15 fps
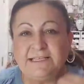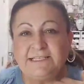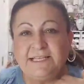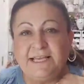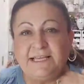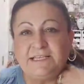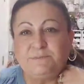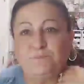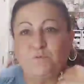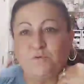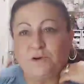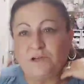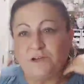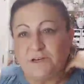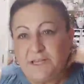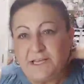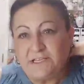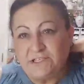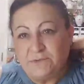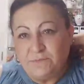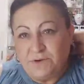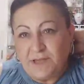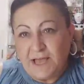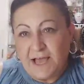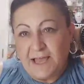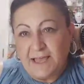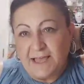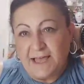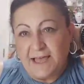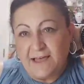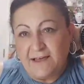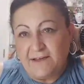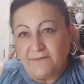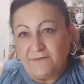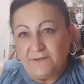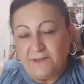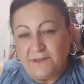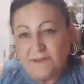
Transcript: is saying it's poor connection, but I have